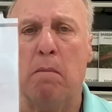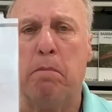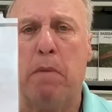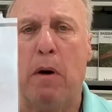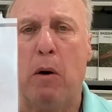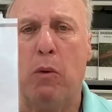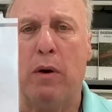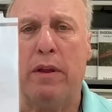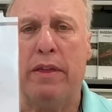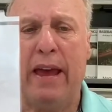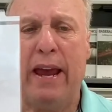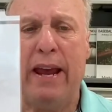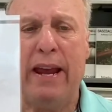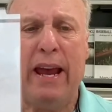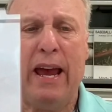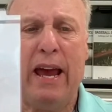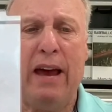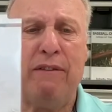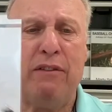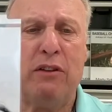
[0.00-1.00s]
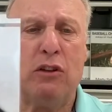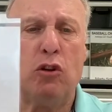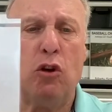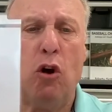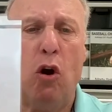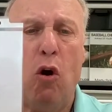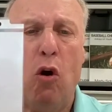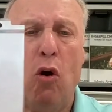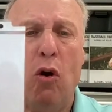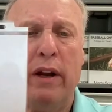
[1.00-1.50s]
But when they have a
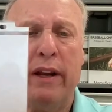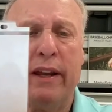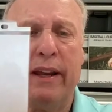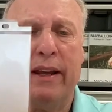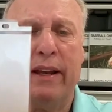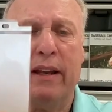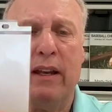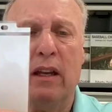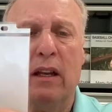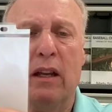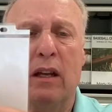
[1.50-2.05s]
target,